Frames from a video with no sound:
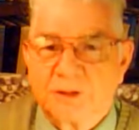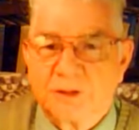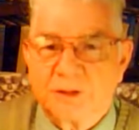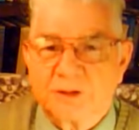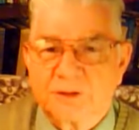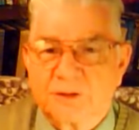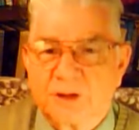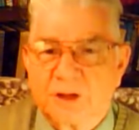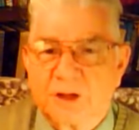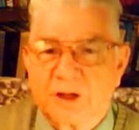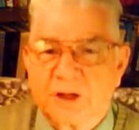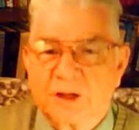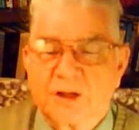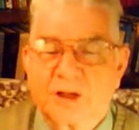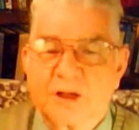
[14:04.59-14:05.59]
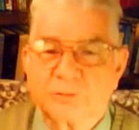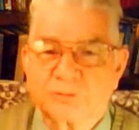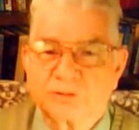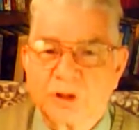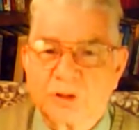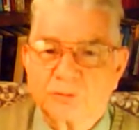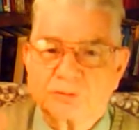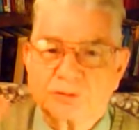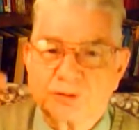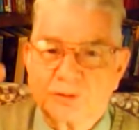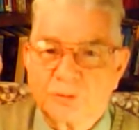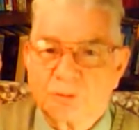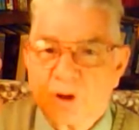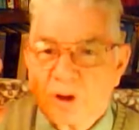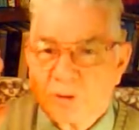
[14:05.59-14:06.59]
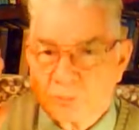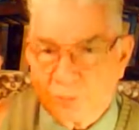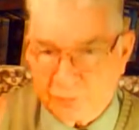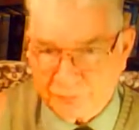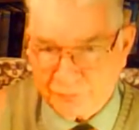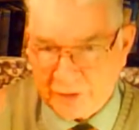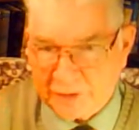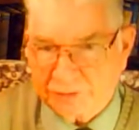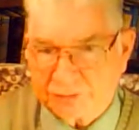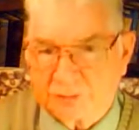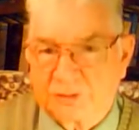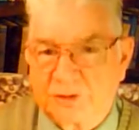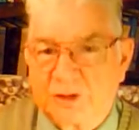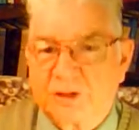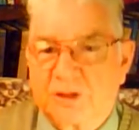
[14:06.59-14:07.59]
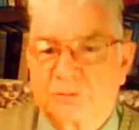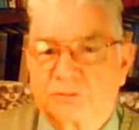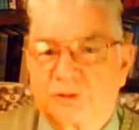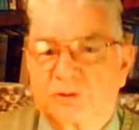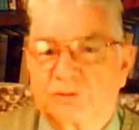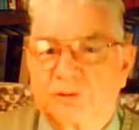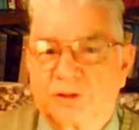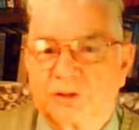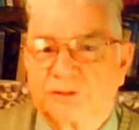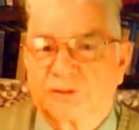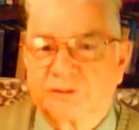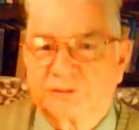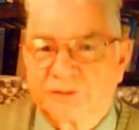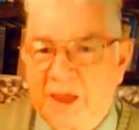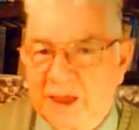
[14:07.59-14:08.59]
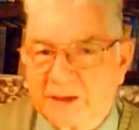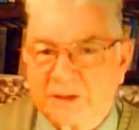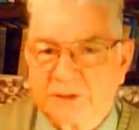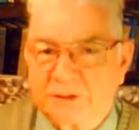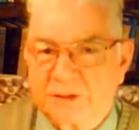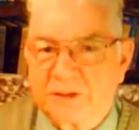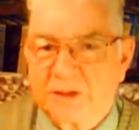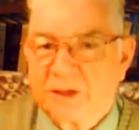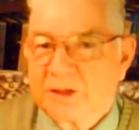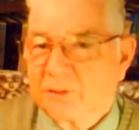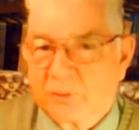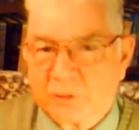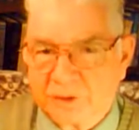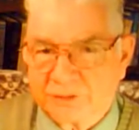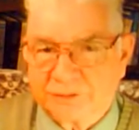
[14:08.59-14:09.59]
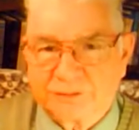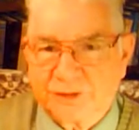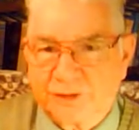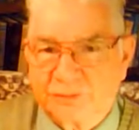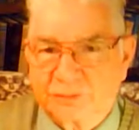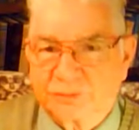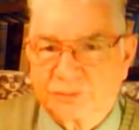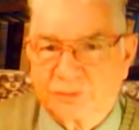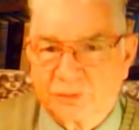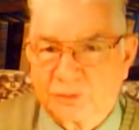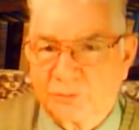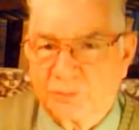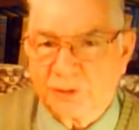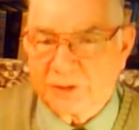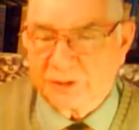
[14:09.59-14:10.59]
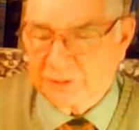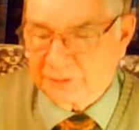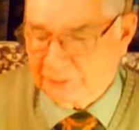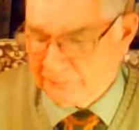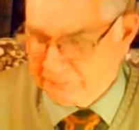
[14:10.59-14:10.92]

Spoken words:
It comes out to perfection. It comes out to exactly what it said it was going to be.